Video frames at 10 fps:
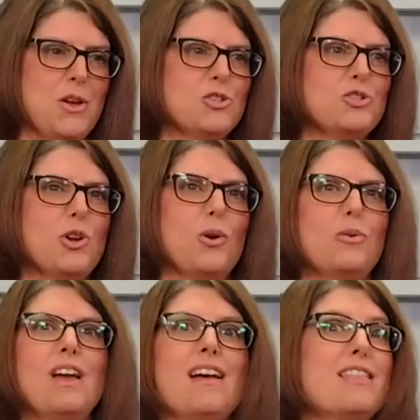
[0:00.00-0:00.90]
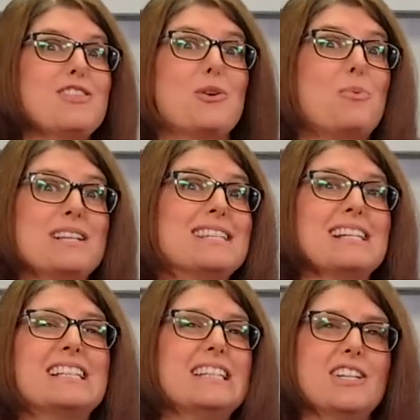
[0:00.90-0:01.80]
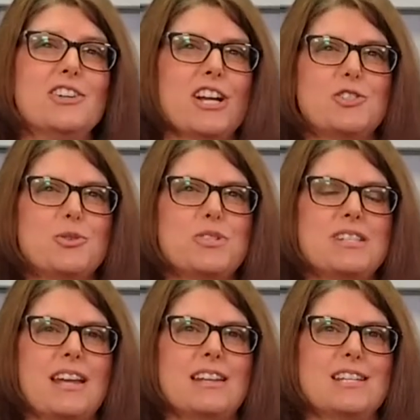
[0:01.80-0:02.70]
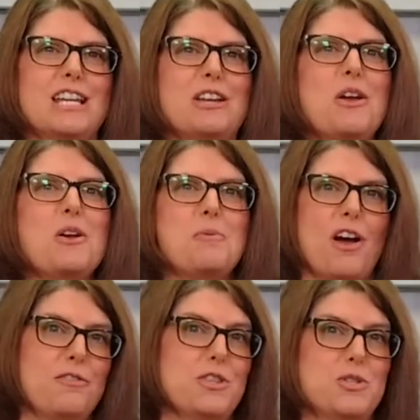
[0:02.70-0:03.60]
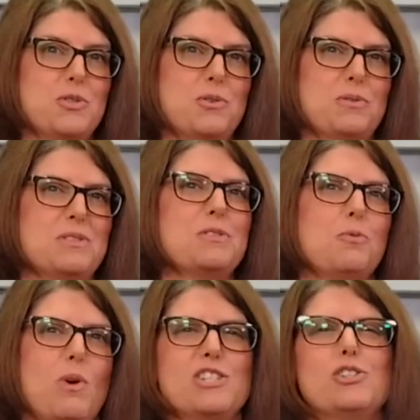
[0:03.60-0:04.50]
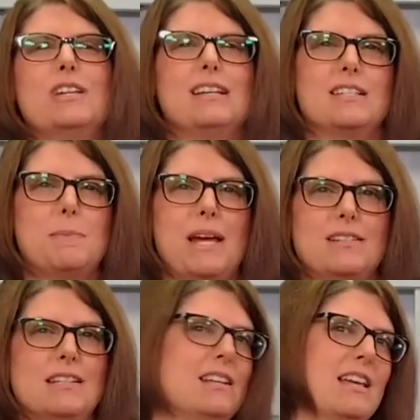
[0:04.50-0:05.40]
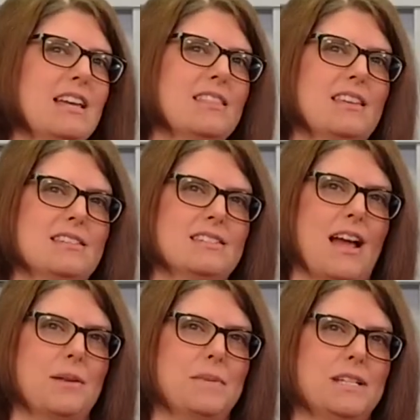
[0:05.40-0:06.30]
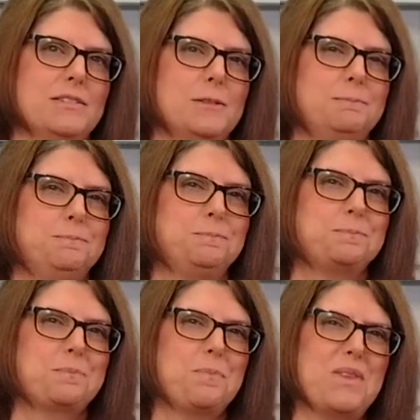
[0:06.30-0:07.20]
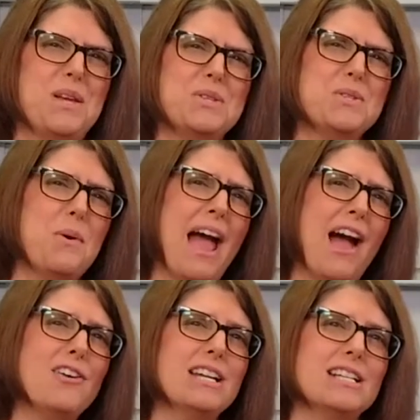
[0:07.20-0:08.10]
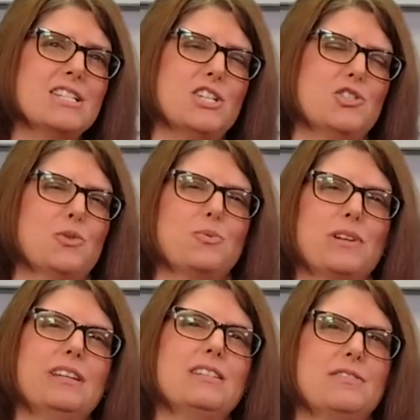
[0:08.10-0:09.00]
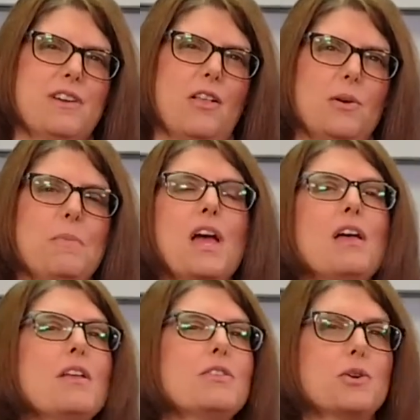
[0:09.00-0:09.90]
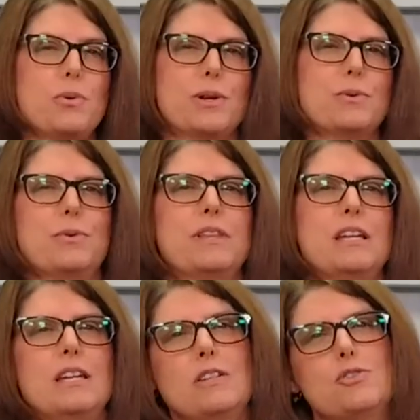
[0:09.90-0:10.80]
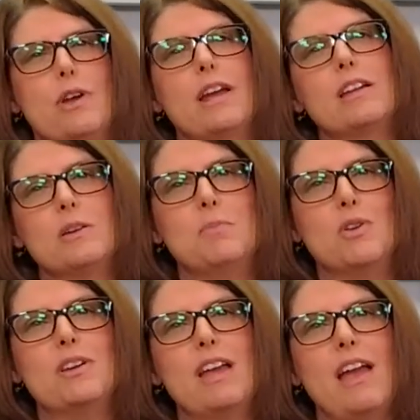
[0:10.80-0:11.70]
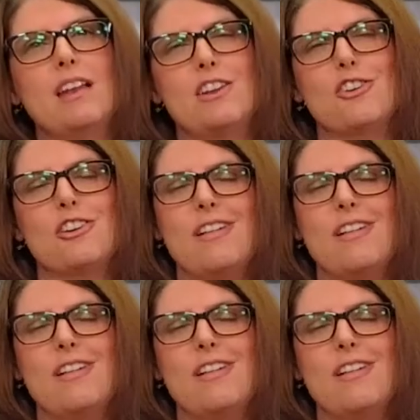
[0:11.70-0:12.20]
showed there wasn't clear understanding of the students of what she expected in the assignment. So how can a teacher really develop the critical thinking trait communicate in her